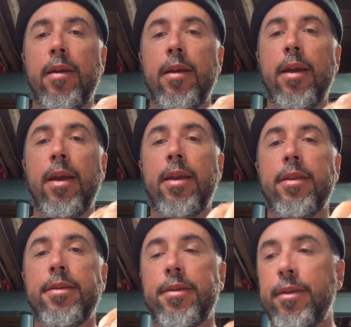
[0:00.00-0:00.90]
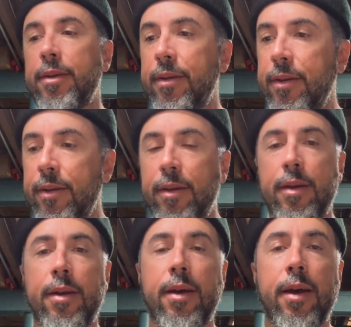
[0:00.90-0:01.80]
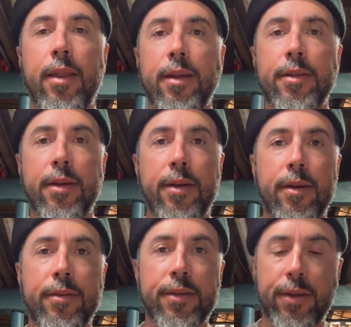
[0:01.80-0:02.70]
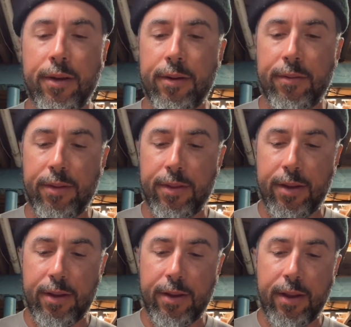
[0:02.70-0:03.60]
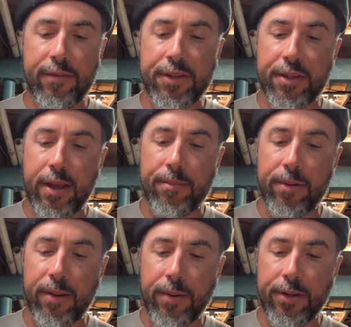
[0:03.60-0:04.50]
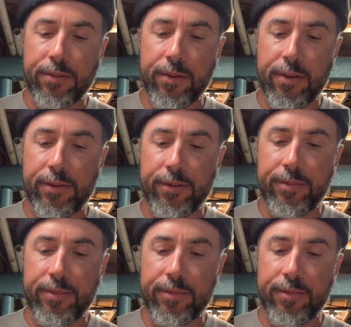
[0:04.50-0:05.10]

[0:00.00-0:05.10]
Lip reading: And I like to secure with every step pretty much with some